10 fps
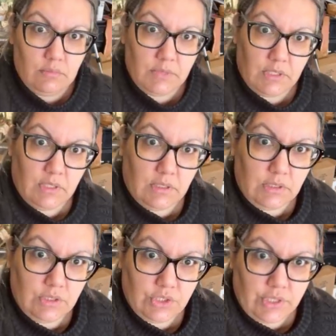I'm gonna have
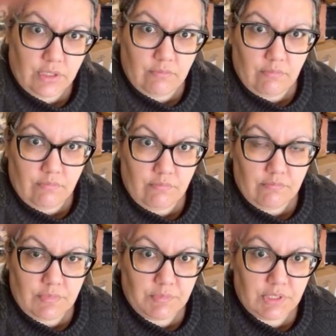to try to
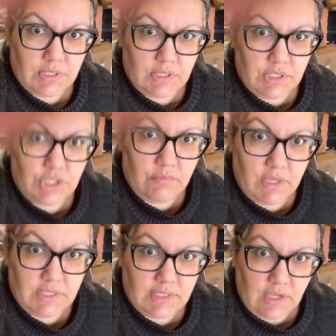position
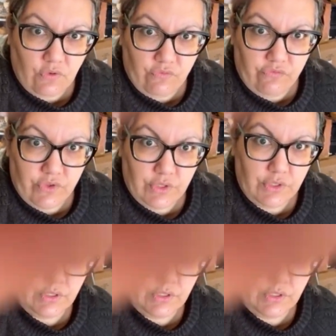myself.